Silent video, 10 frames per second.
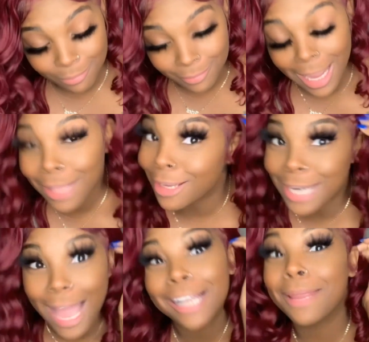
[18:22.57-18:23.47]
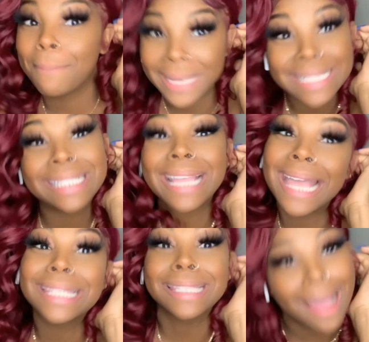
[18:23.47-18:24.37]
I thought the ugly bitch
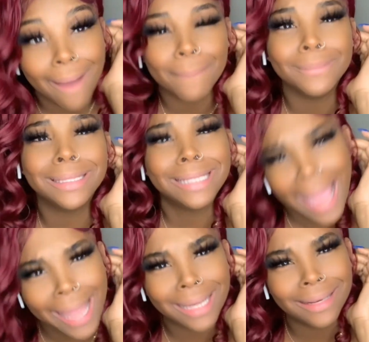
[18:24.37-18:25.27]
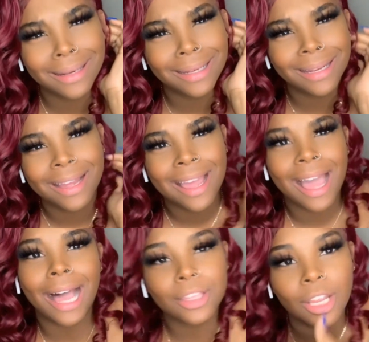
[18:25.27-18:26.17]
said something. Yeah,
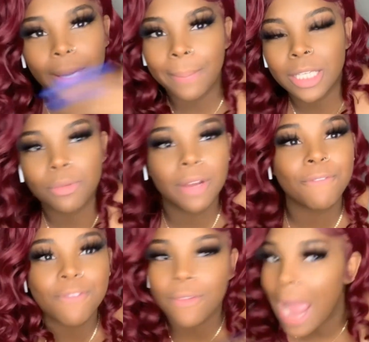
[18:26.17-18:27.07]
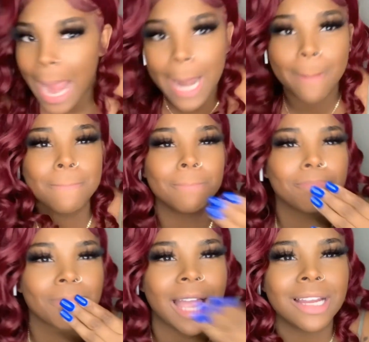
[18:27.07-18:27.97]
I thought a bitch with a fried.
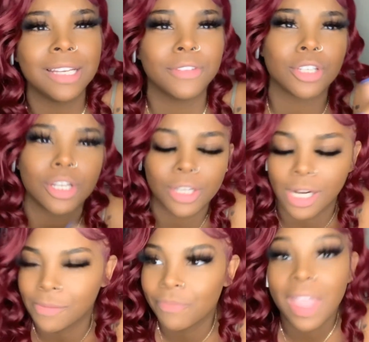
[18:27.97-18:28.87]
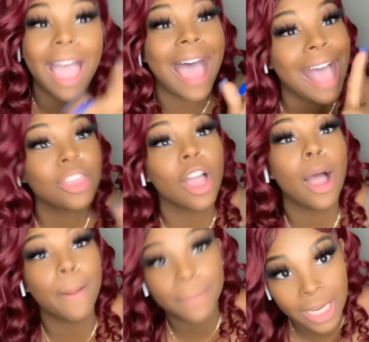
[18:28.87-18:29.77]
Mm, I can not even talk, y'all. I
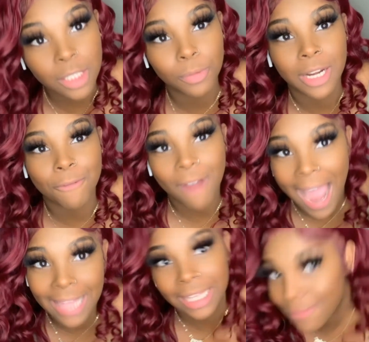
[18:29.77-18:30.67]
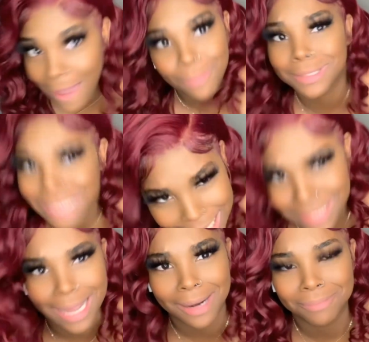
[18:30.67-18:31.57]
thought a bitch with a fried leave out said
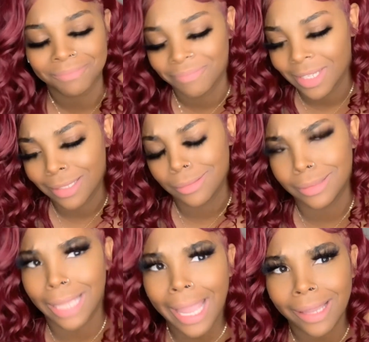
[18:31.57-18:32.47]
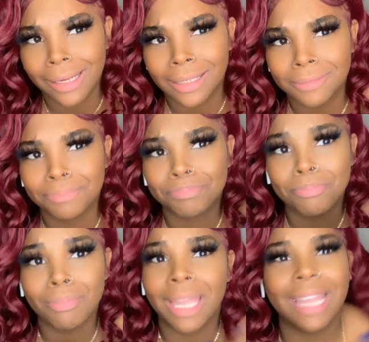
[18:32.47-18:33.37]
something. Yeah.
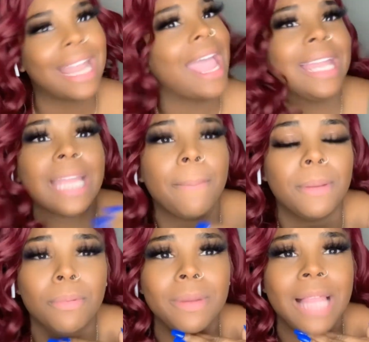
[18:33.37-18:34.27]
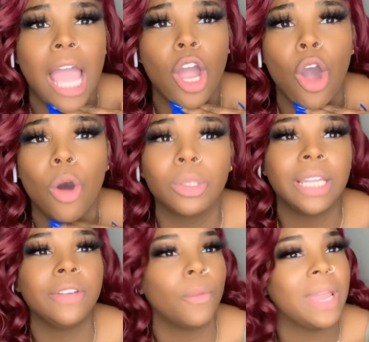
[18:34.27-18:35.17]
And I hate that people be like, oh,
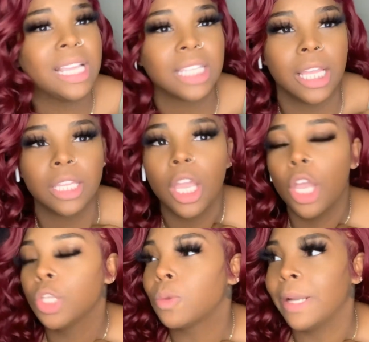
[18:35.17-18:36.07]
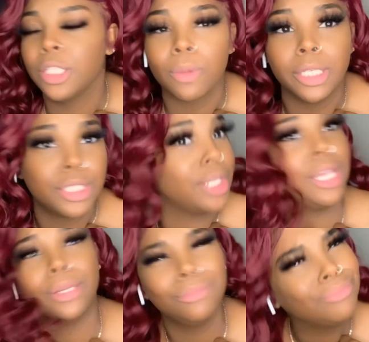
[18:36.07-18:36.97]
leave the wigs in
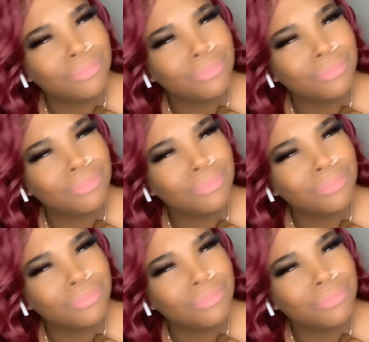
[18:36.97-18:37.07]
2022.